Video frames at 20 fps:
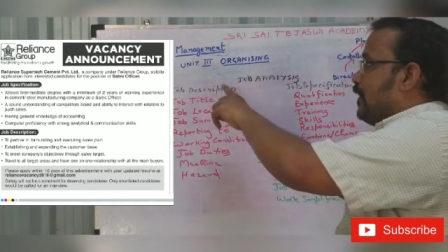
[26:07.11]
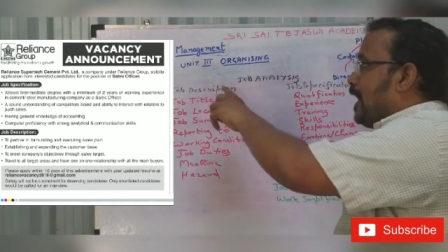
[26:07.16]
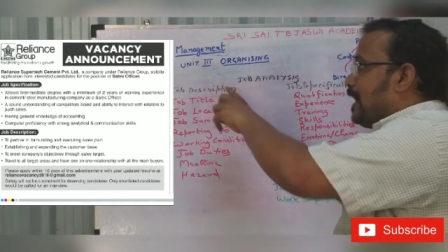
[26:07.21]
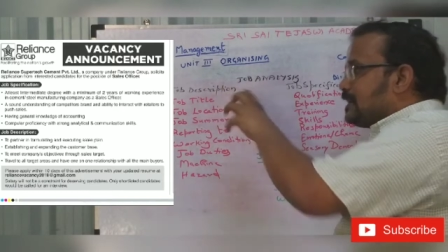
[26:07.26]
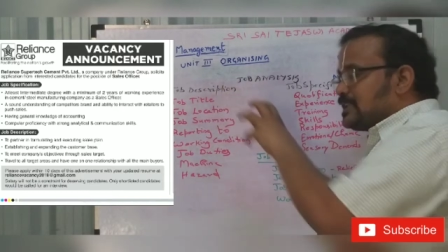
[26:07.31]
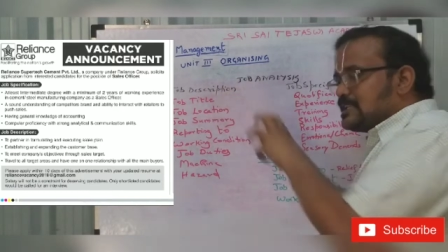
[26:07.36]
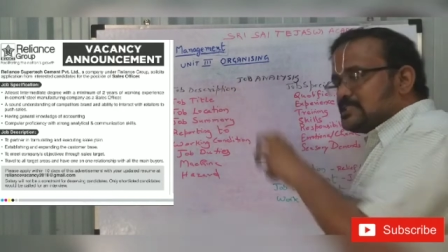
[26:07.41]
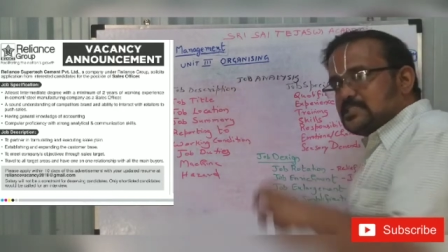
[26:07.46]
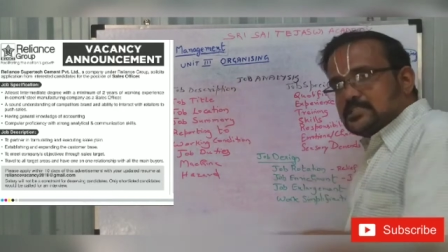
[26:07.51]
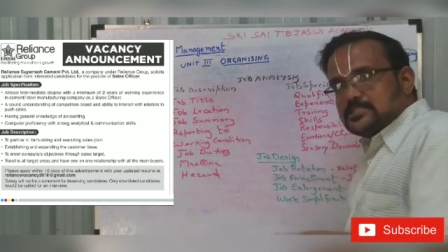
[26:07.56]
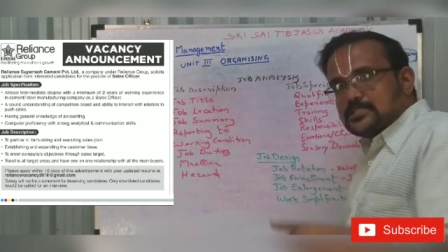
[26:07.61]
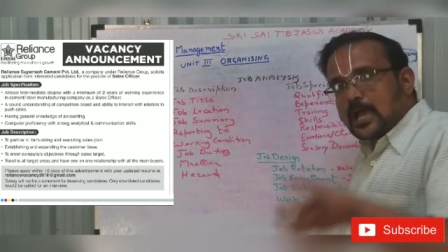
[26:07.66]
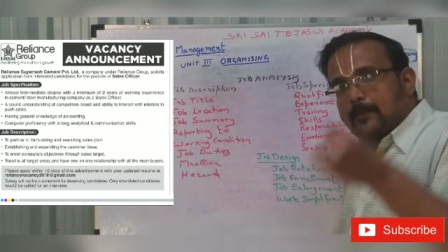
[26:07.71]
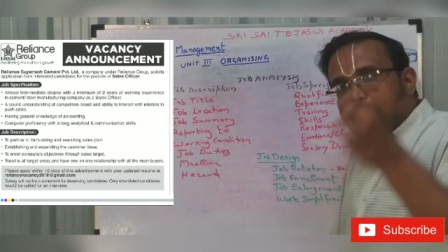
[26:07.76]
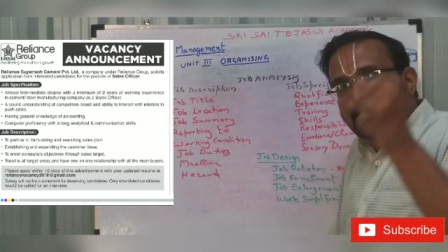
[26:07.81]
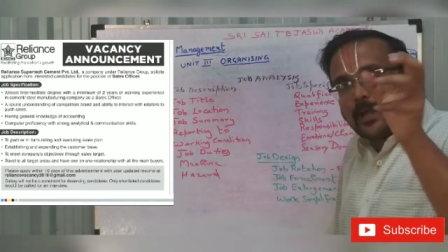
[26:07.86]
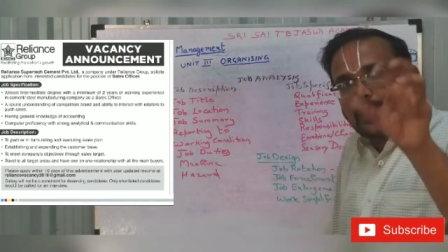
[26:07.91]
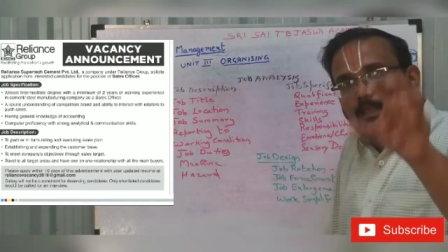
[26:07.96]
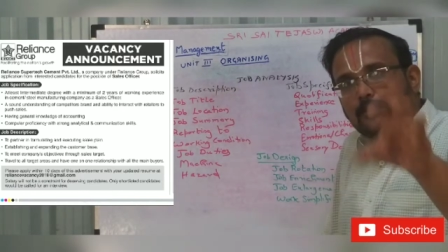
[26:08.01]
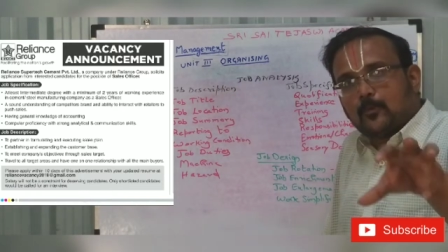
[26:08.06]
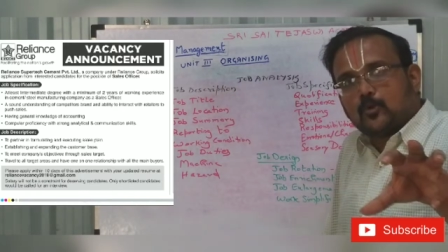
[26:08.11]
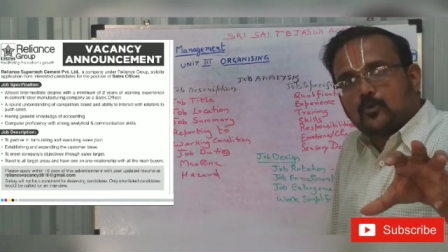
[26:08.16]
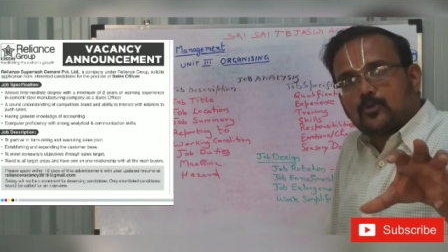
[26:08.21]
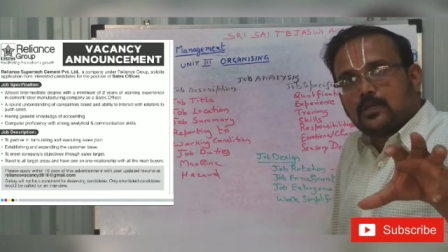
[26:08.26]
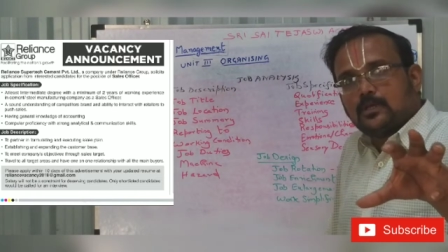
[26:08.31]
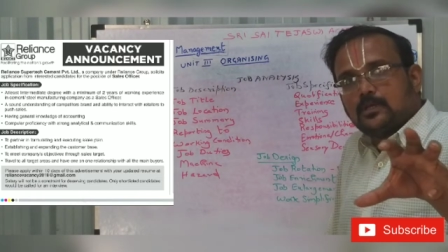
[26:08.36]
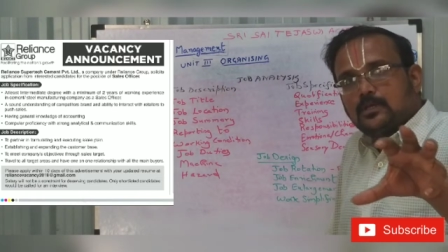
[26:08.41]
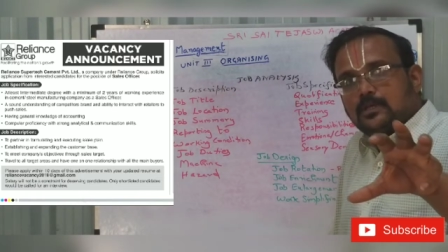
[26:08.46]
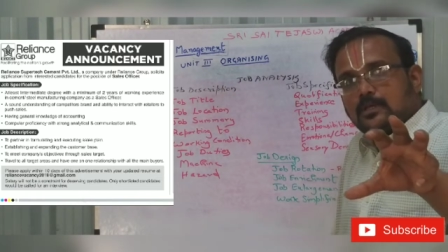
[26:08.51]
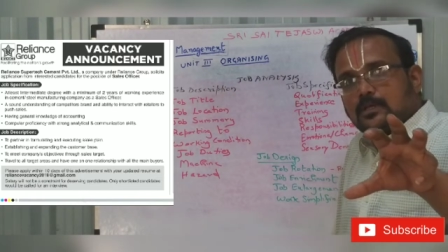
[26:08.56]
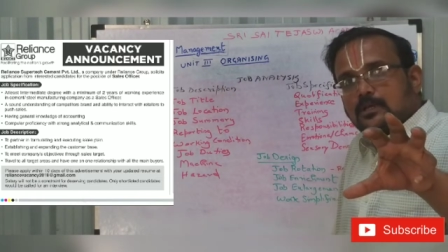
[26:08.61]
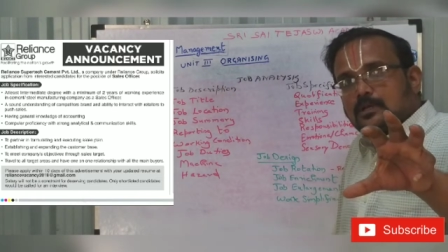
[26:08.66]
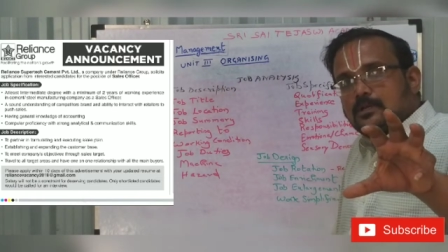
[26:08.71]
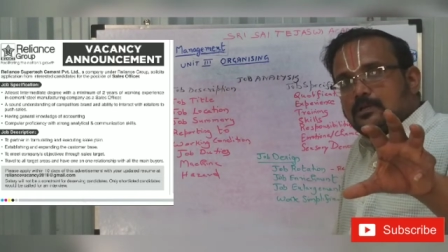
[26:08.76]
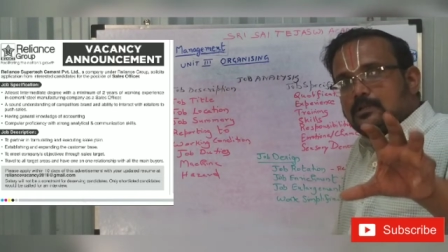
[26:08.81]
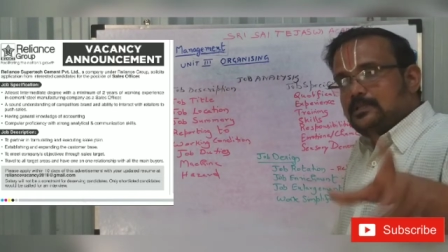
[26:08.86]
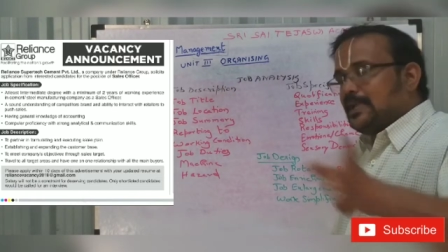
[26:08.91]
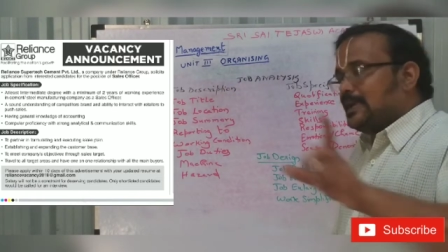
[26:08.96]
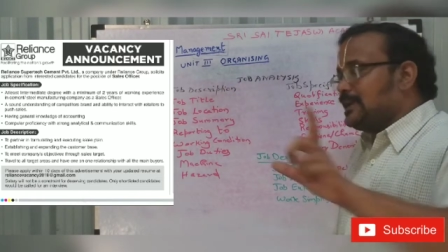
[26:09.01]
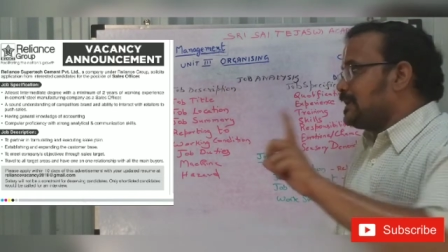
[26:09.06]
What is the job all about?
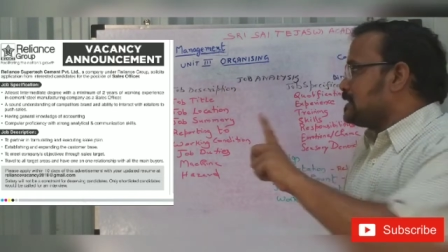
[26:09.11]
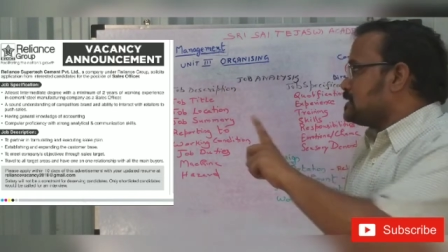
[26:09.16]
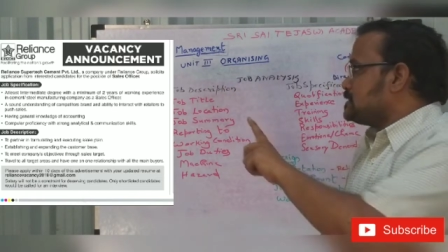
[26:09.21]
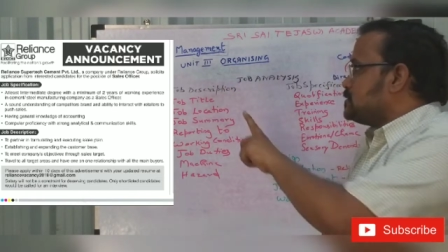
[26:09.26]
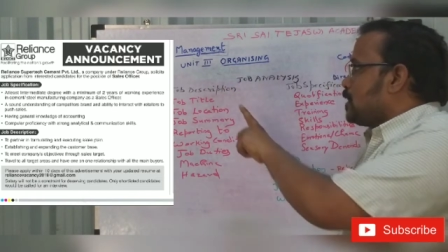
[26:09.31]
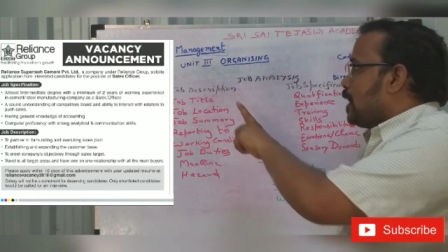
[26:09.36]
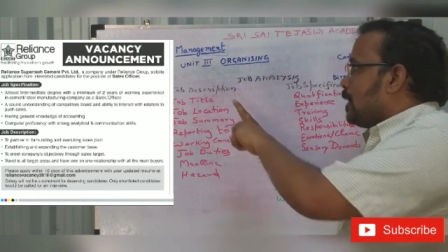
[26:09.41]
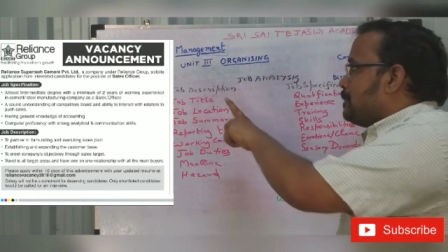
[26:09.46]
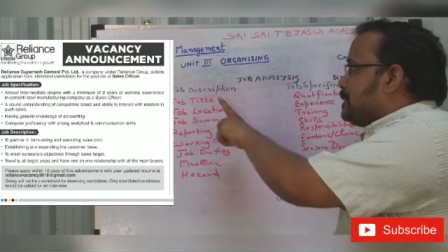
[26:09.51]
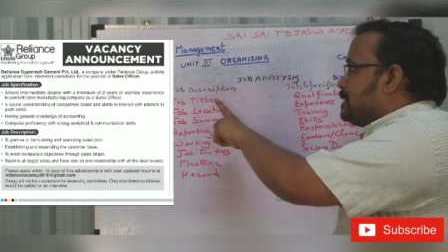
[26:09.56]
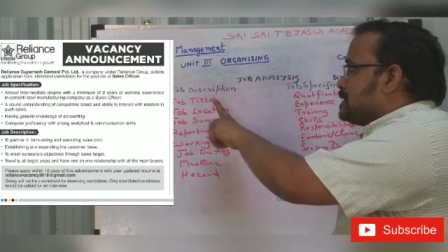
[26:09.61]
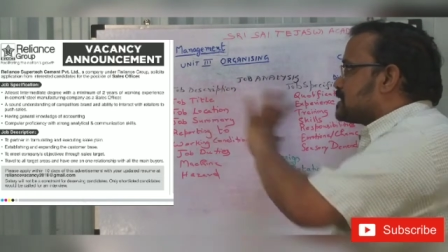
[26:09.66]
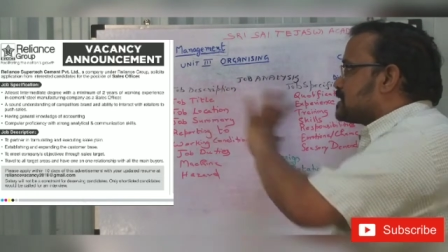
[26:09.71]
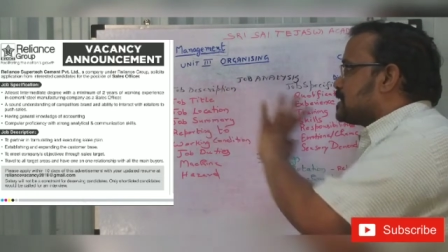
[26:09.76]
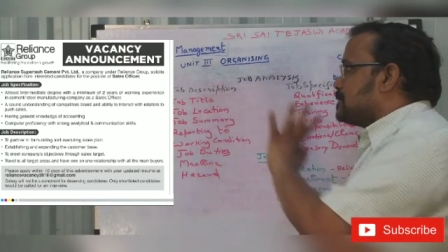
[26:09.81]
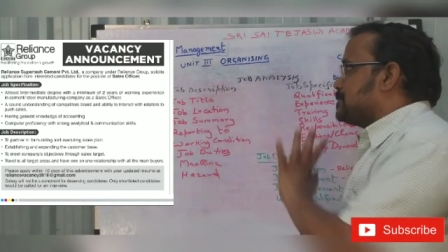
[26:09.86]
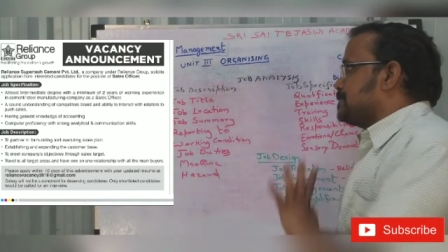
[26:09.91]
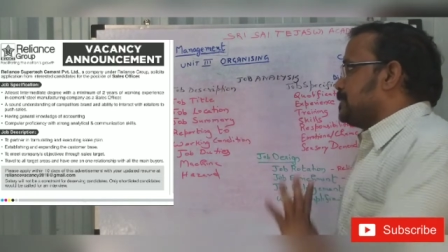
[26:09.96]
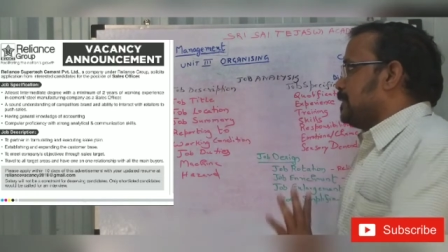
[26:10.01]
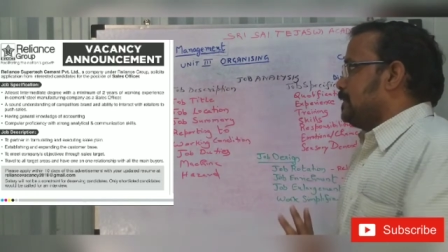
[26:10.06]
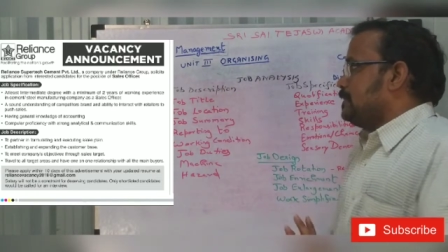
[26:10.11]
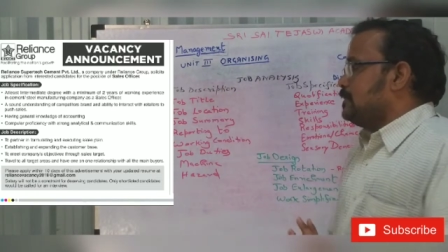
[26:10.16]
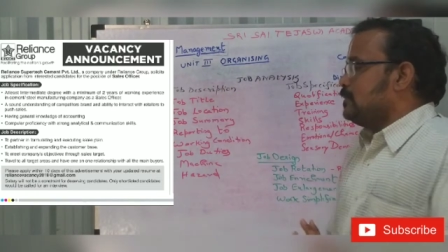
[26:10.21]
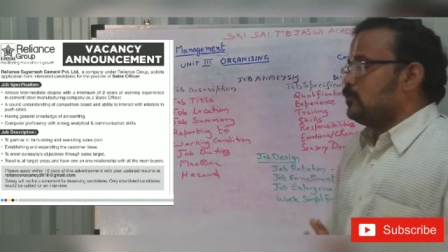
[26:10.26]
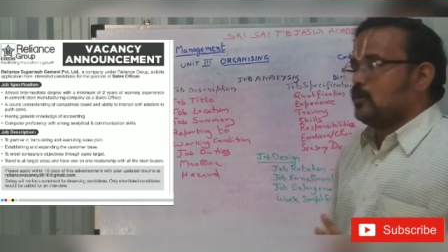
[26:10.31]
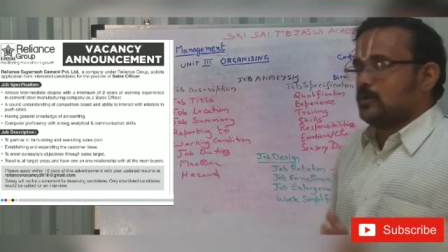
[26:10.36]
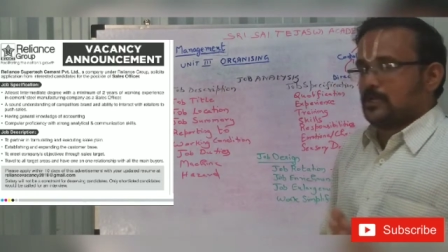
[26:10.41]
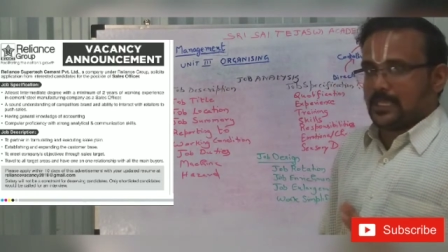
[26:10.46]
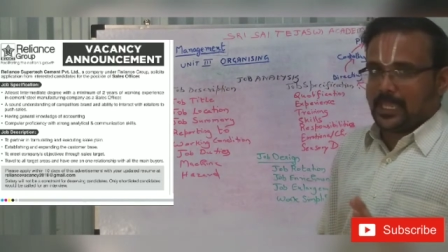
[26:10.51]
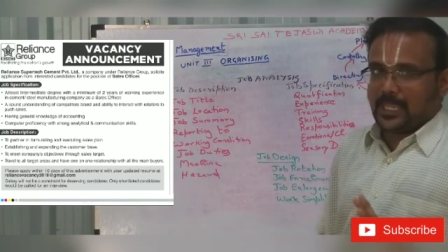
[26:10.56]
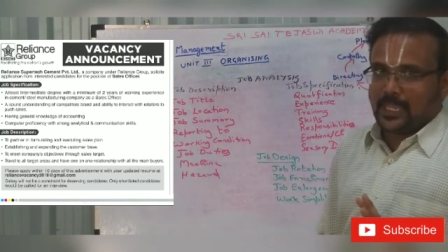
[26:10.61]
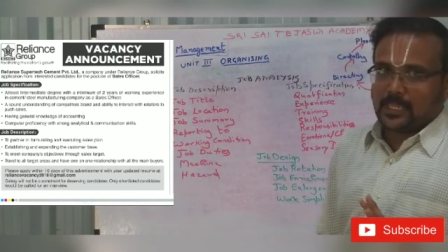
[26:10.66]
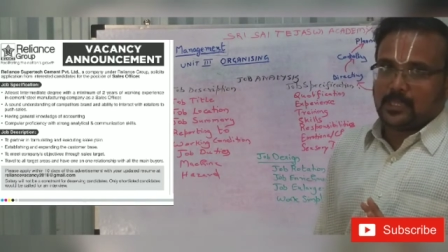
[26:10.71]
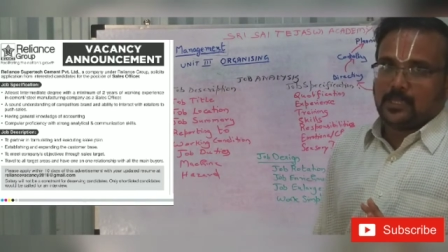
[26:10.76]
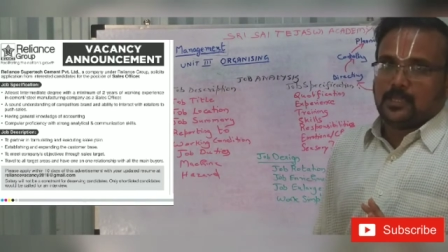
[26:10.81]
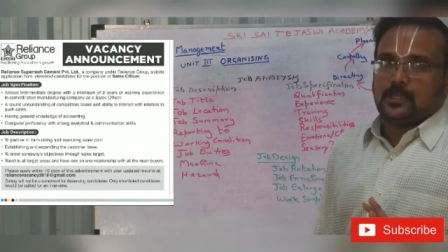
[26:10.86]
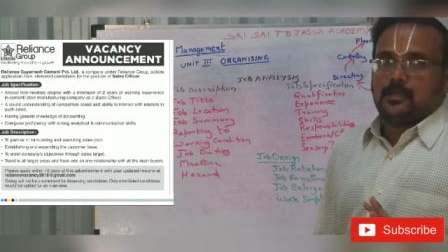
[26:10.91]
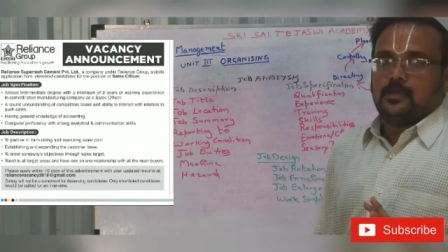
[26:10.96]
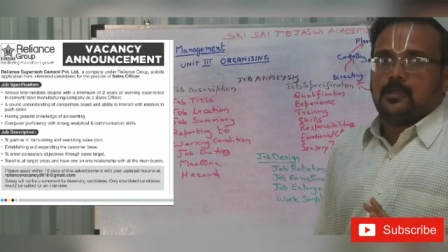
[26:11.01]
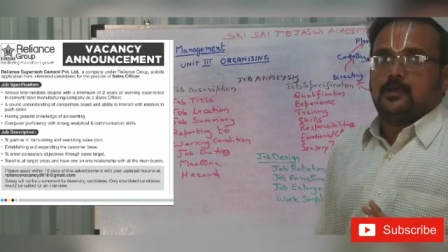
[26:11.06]
That is job description.
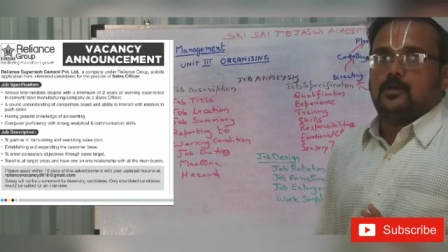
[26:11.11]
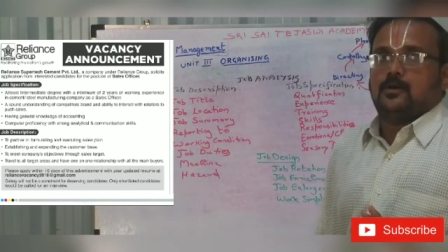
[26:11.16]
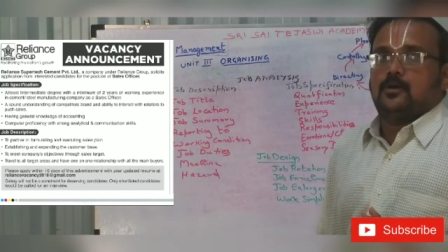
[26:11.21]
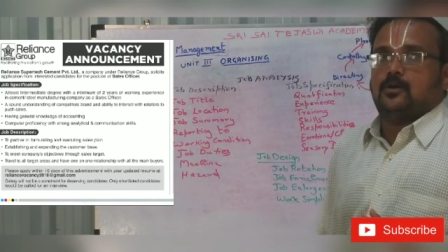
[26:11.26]
Okay.